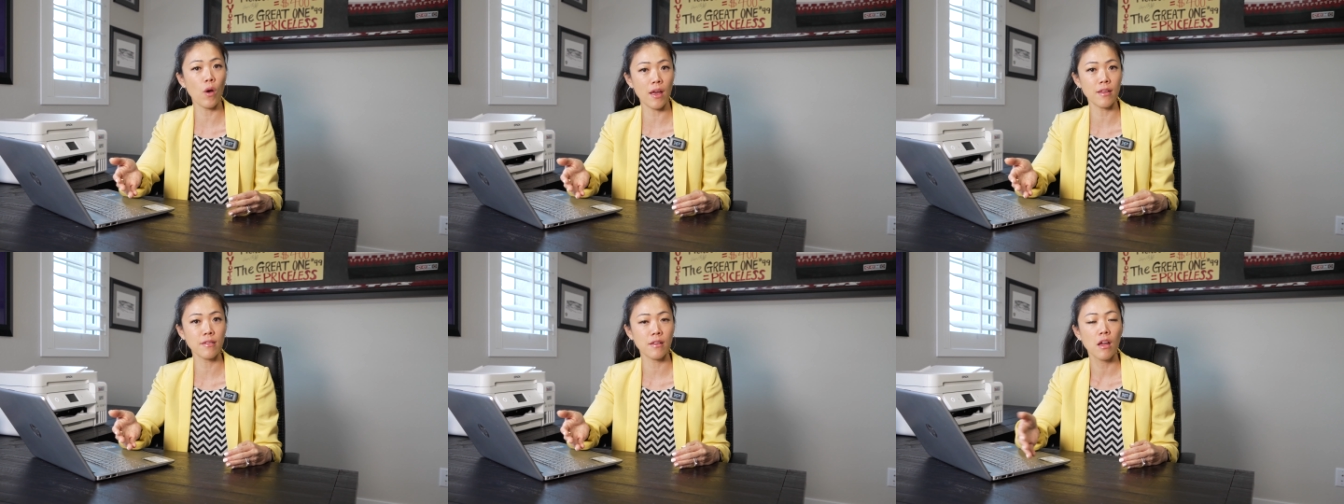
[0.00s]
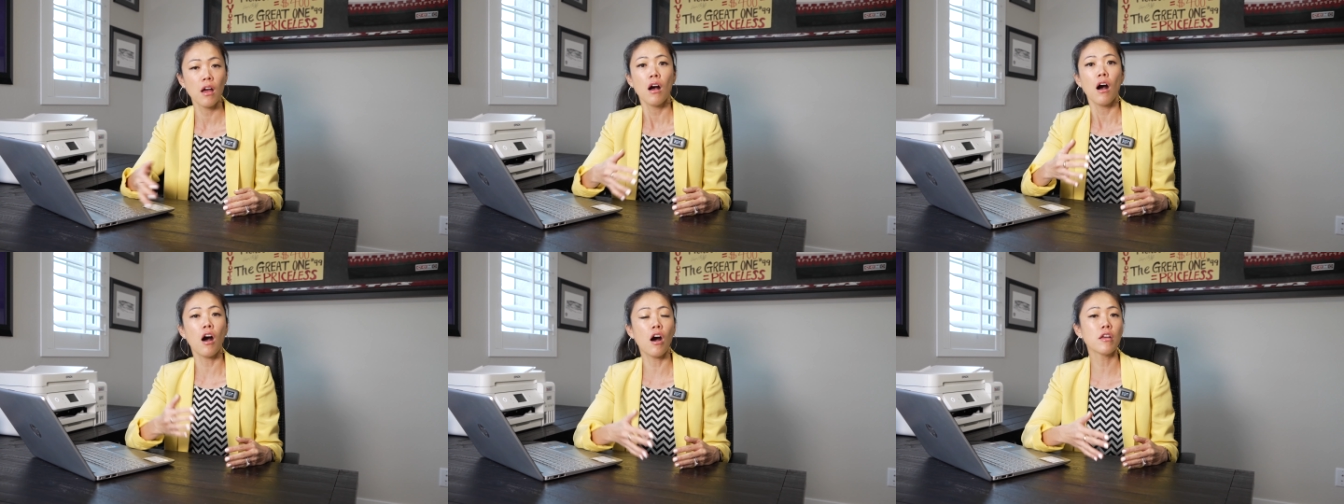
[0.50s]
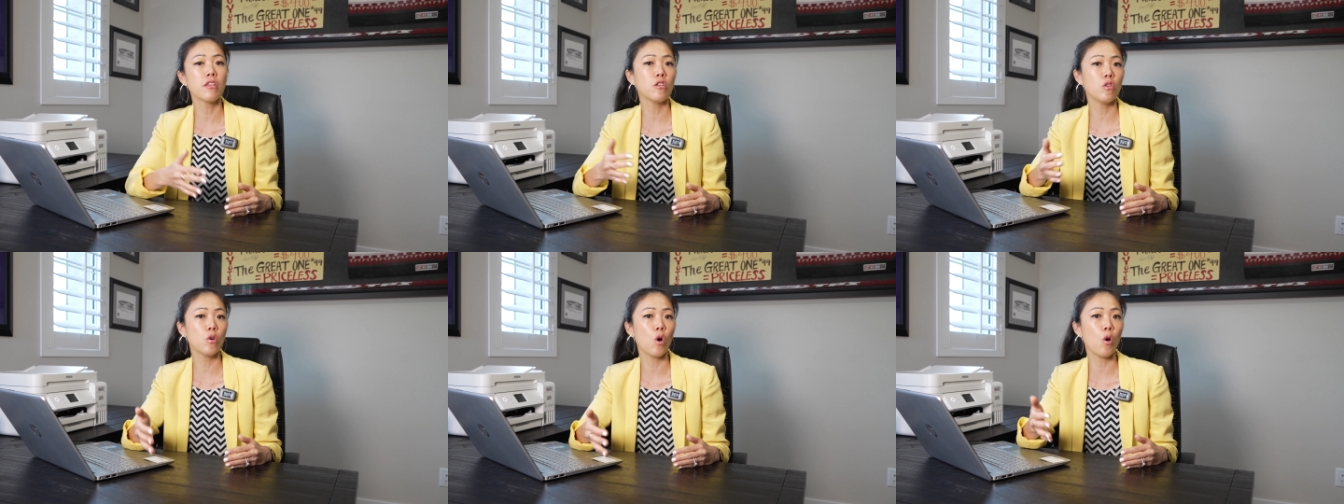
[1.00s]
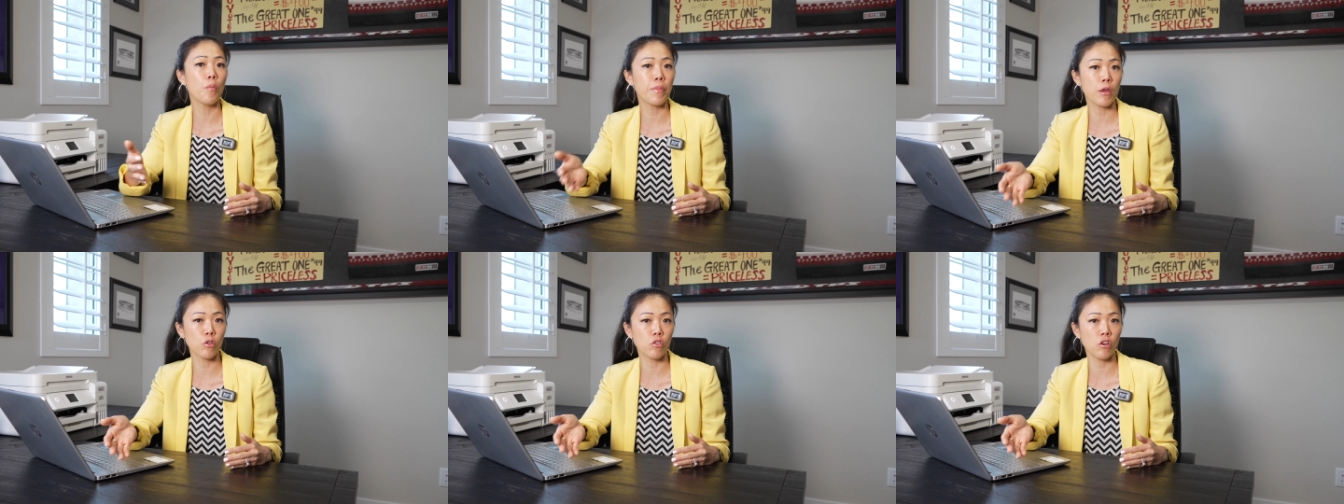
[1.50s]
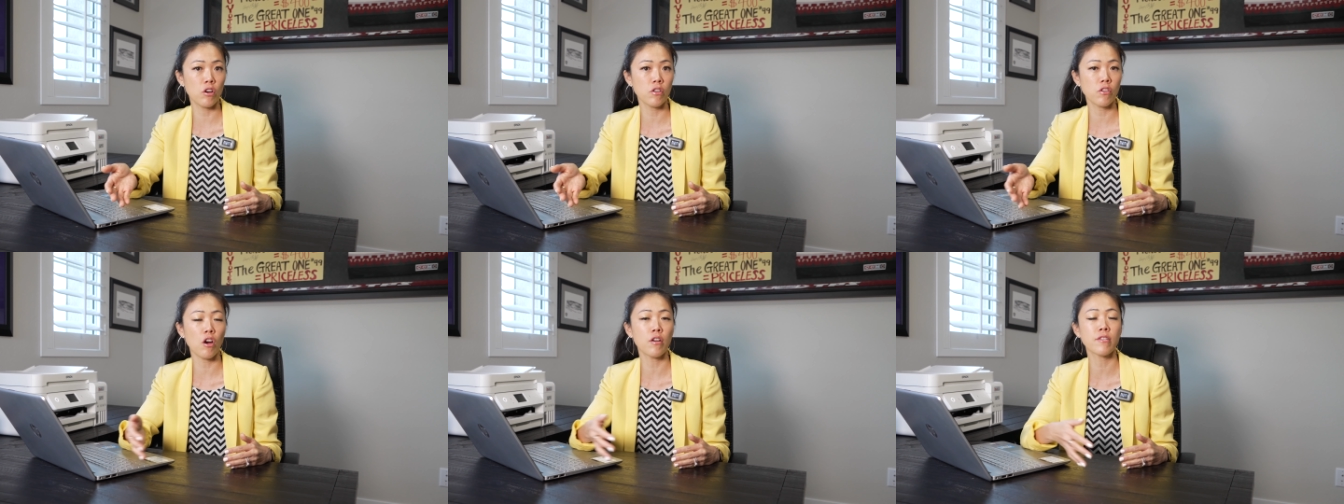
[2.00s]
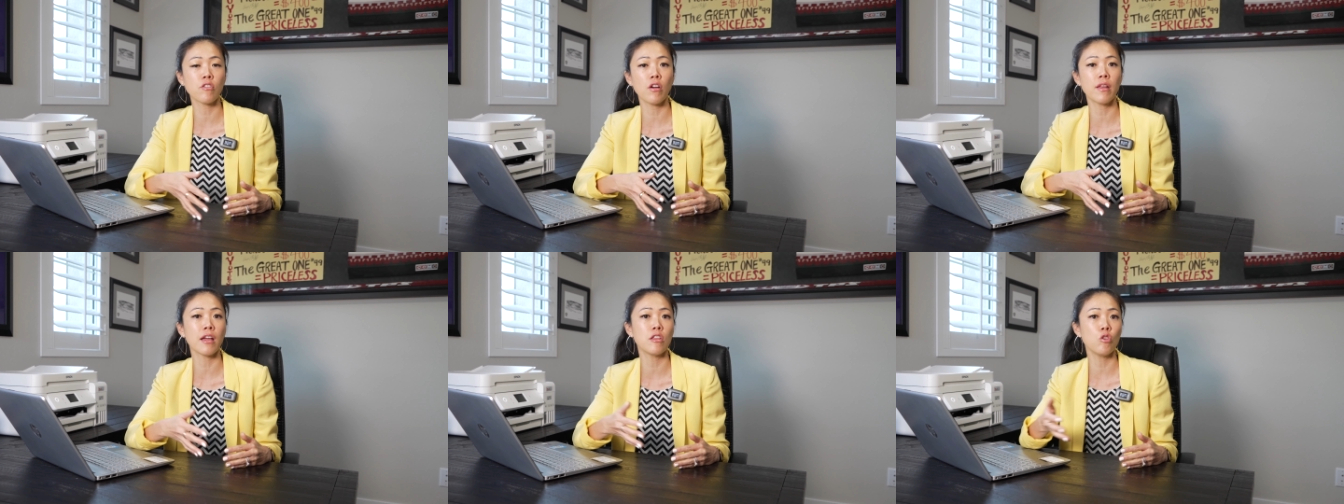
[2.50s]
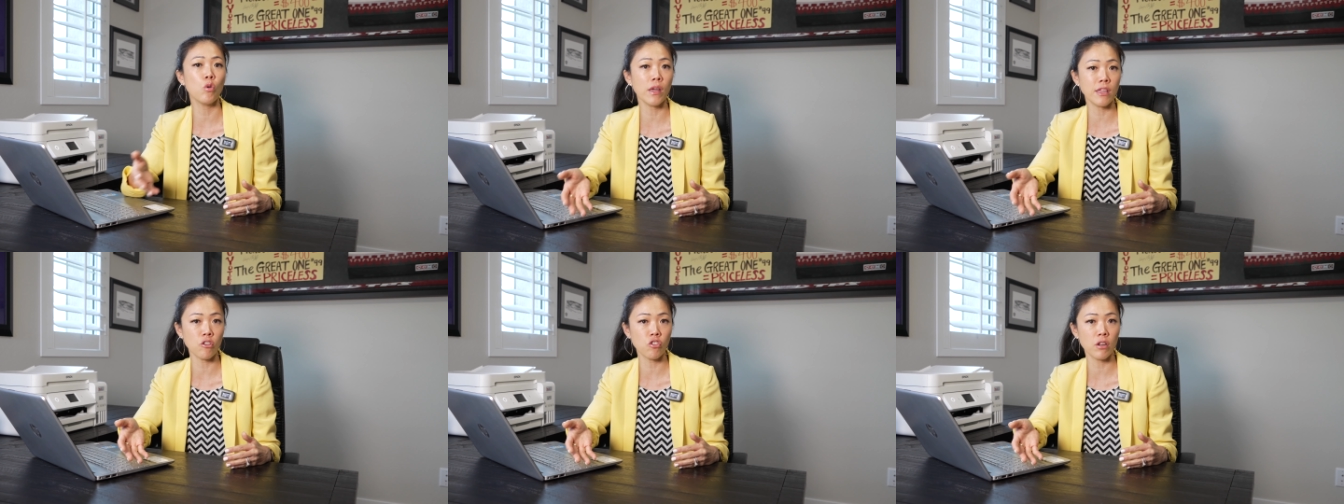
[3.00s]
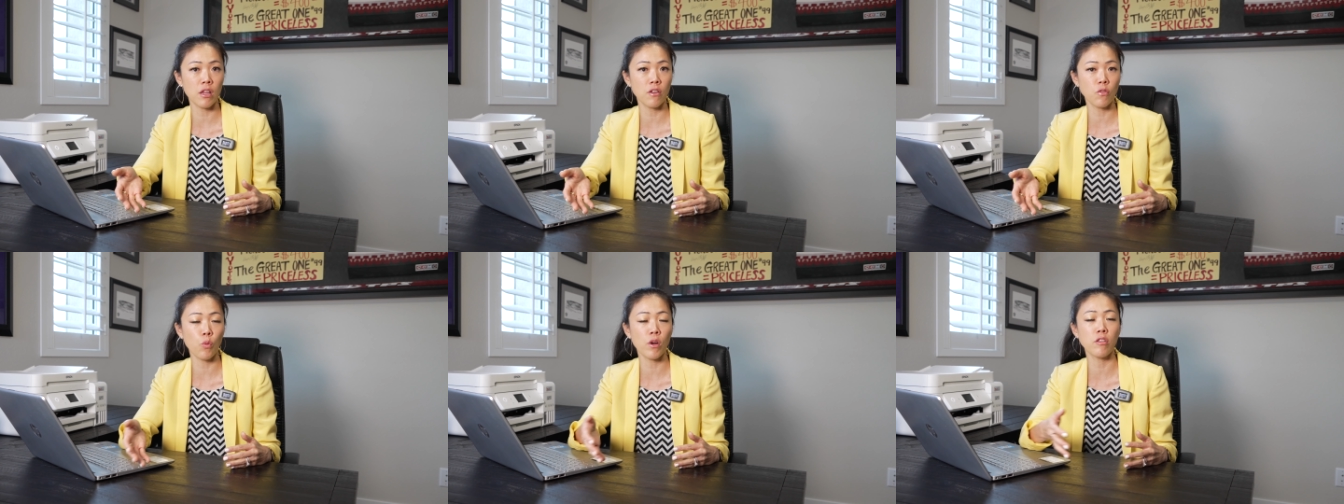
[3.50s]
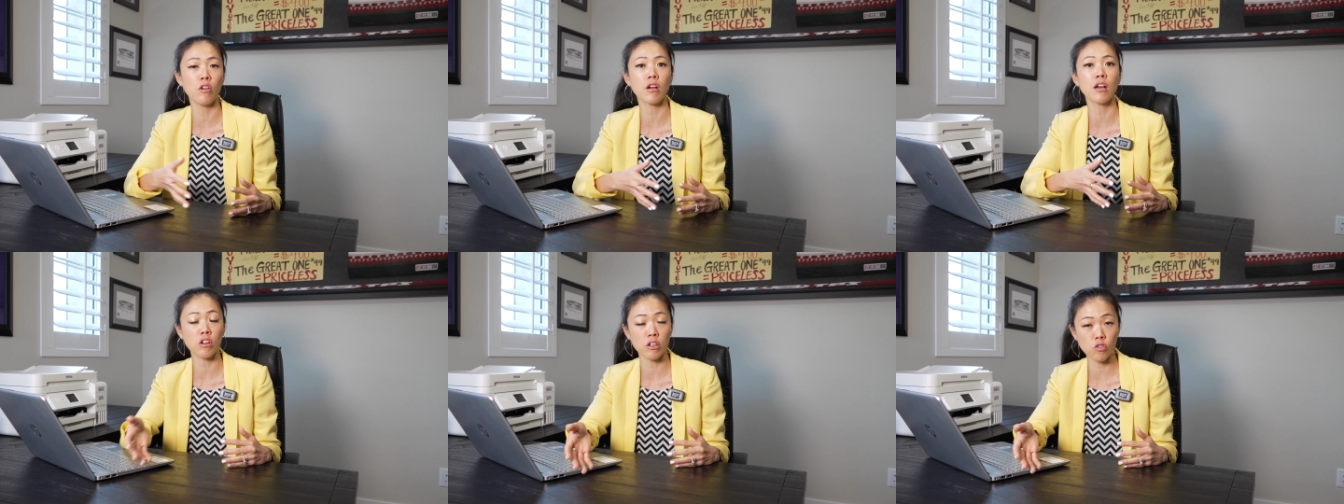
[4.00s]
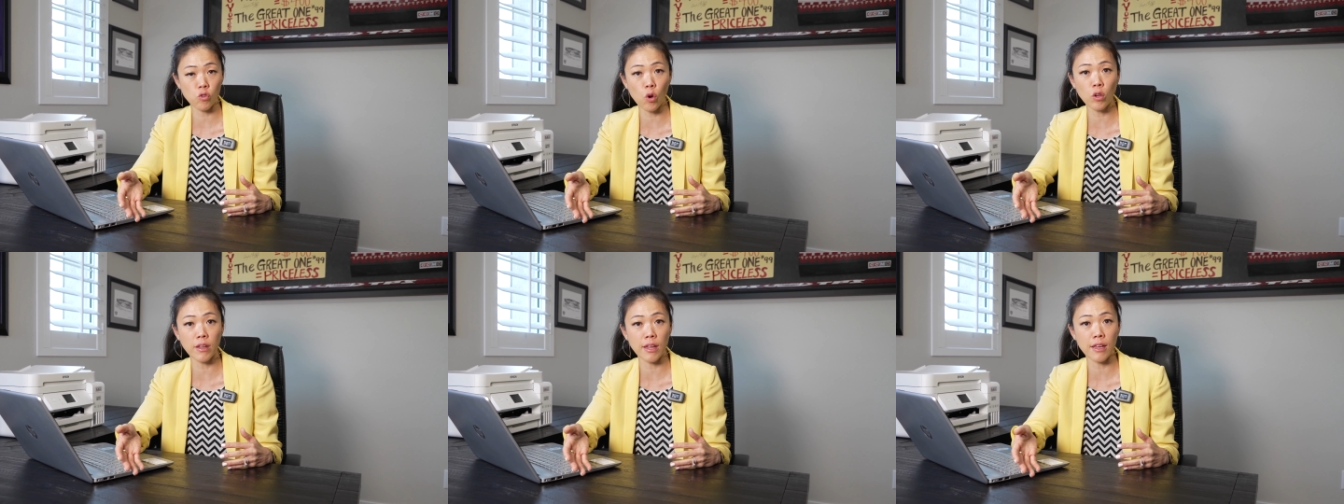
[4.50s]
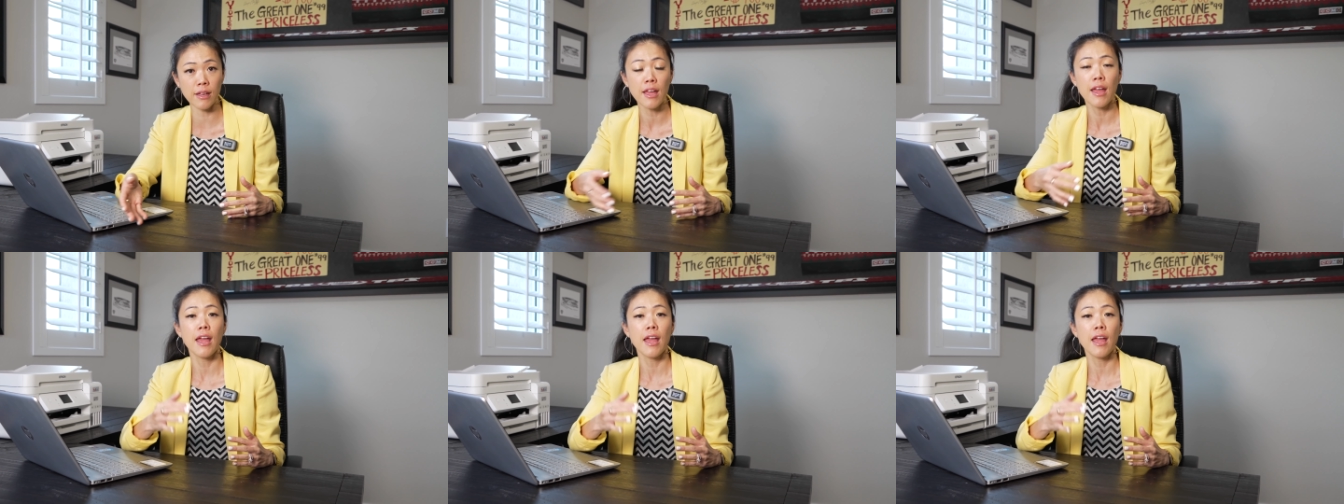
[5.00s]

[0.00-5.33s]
West, all the new home builders are starting a new initiative where they're controlling